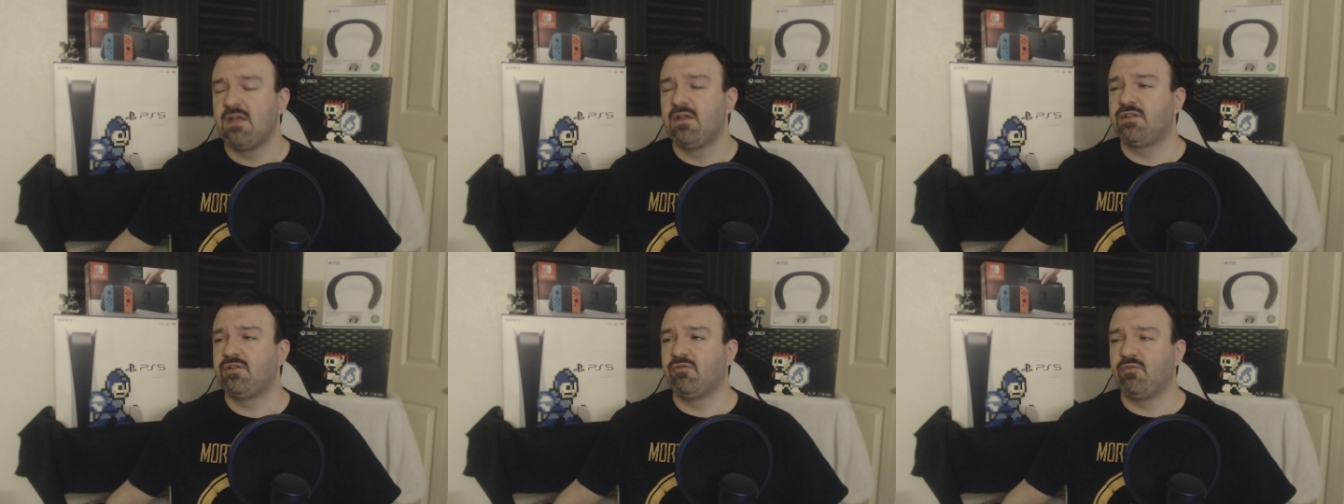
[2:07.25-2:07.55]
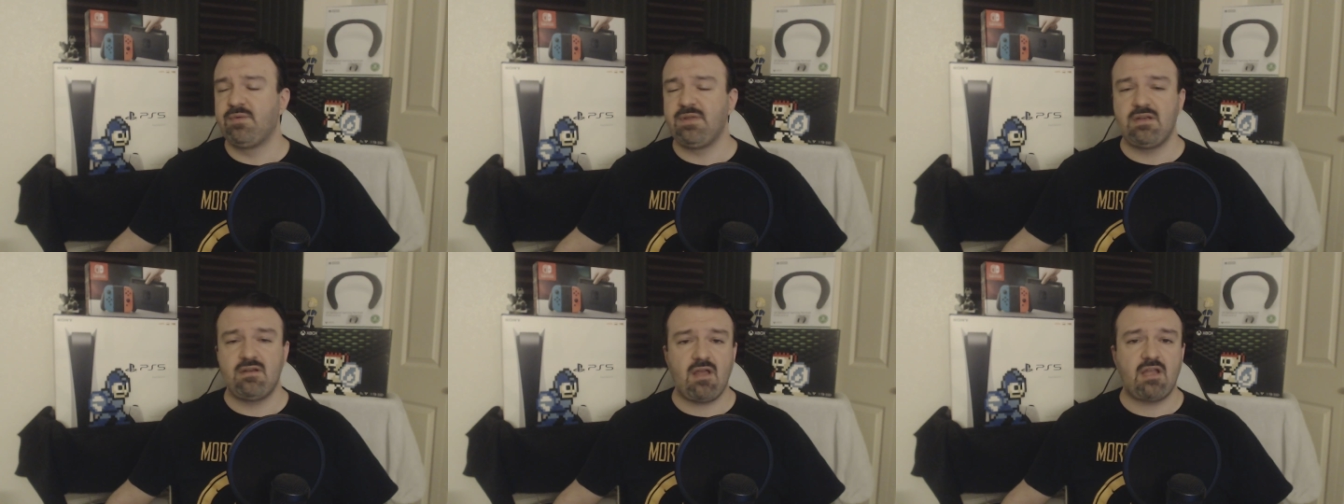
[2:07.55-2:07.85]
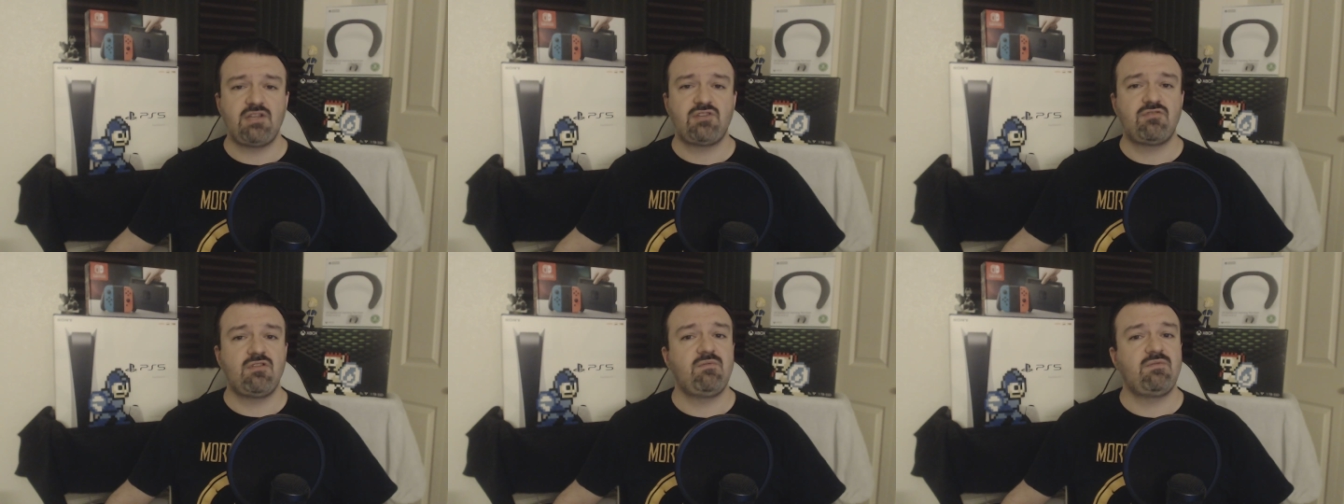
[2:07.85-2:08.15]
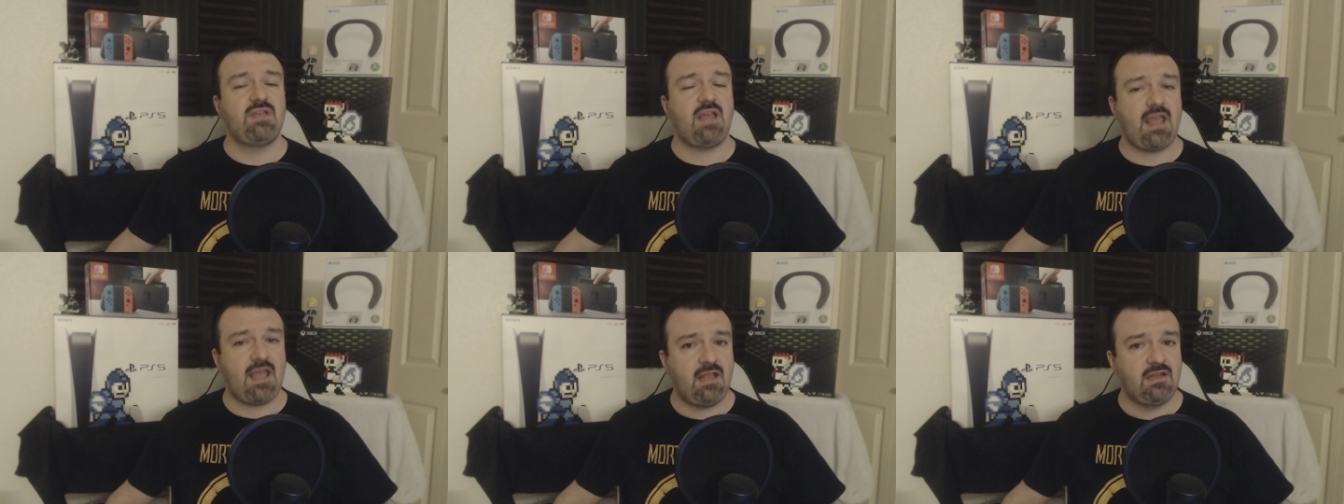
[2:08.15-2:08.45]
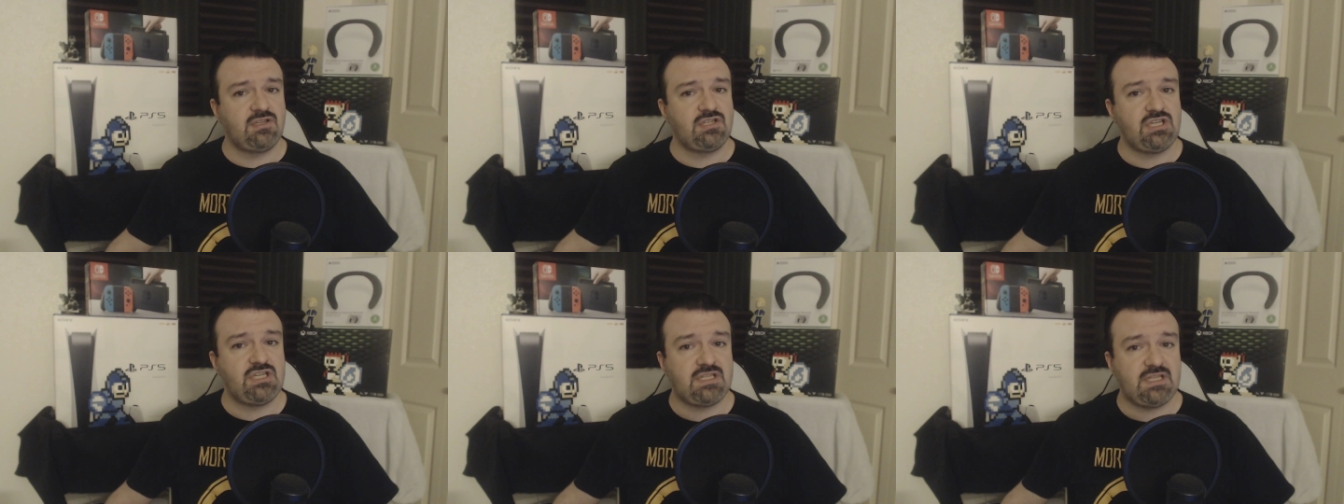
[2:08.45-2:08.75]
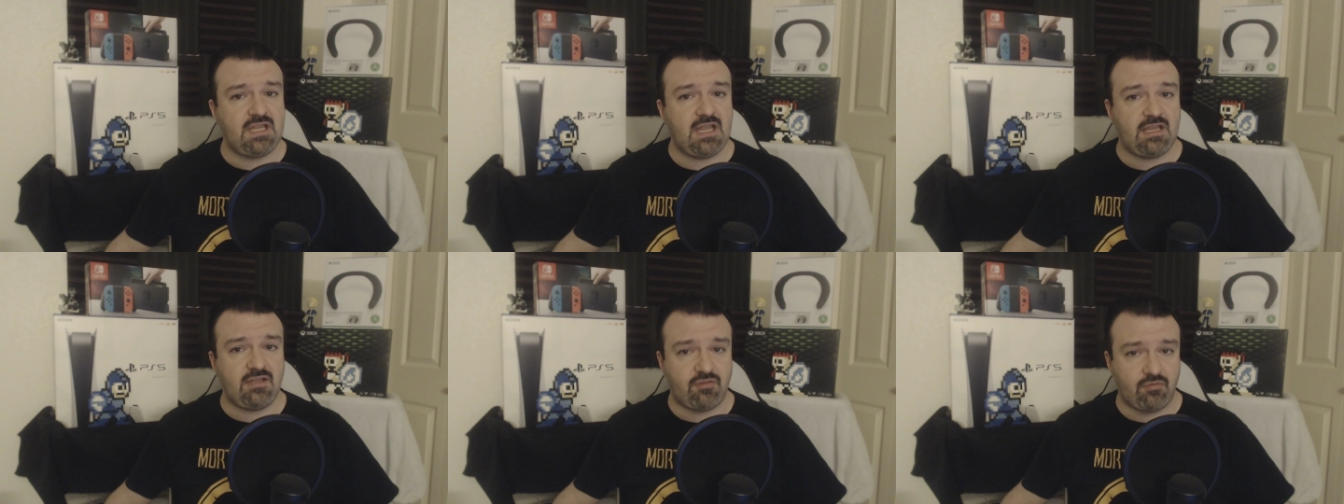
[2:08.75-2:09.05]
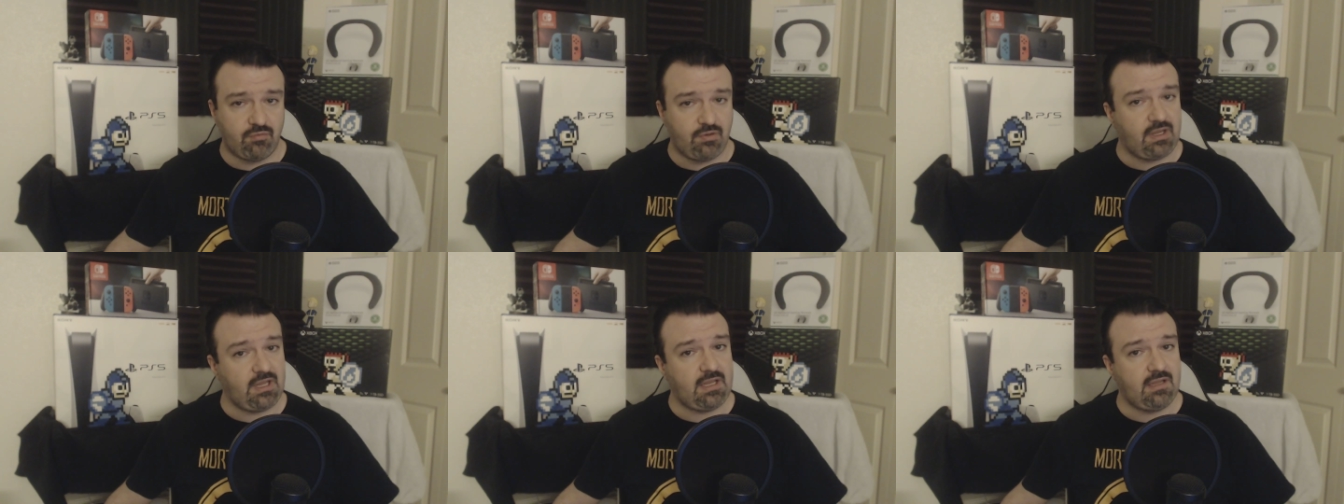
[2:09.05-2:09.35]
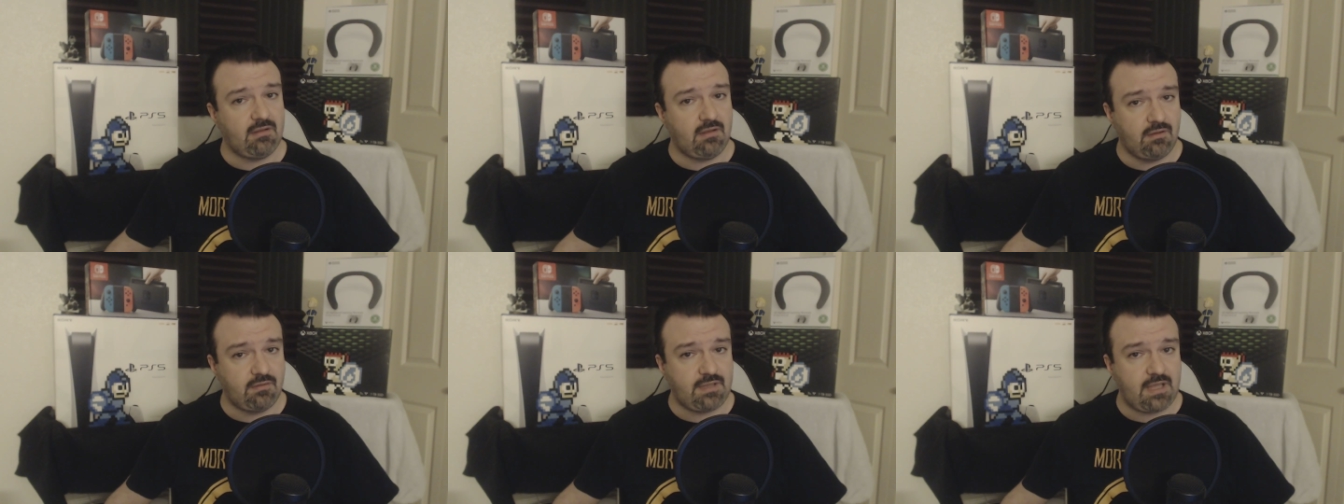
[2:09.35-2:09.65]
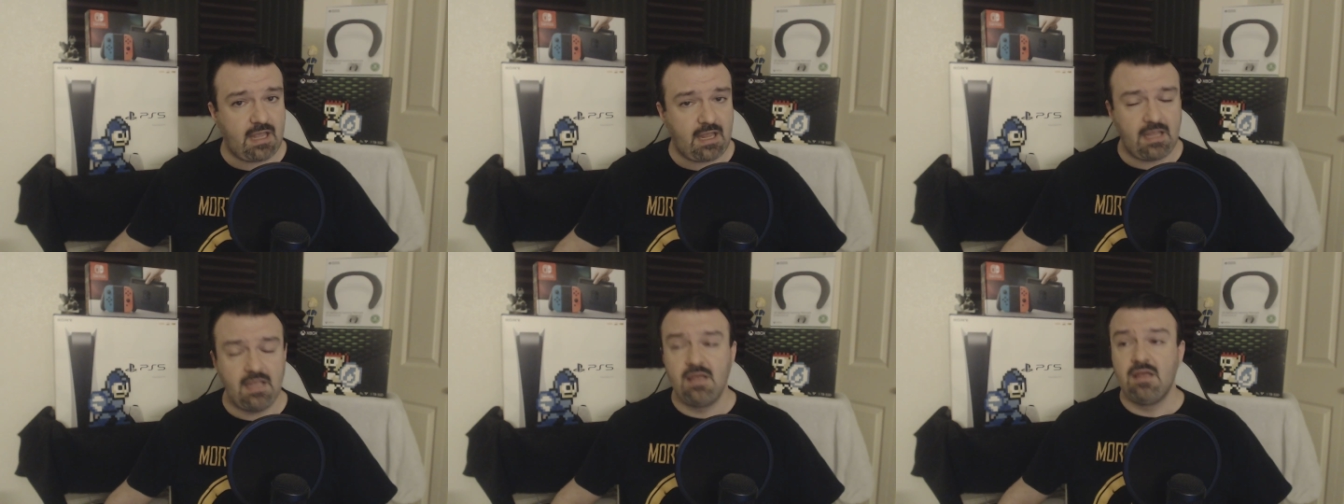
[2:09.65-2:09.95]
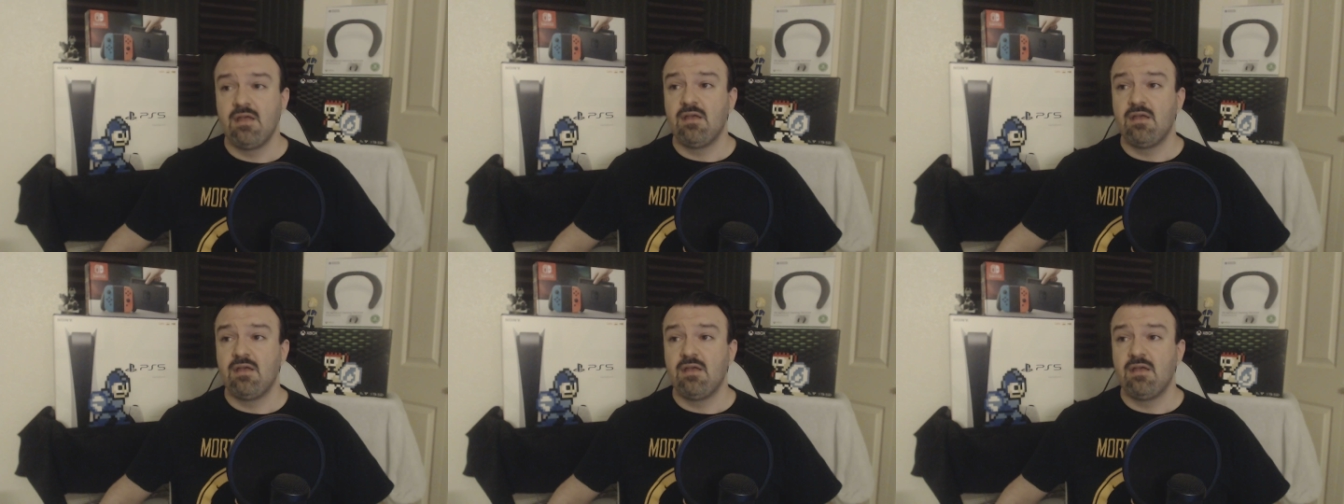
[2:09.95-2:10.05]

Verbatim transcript: There will be a night stream to end GTA 3, okay?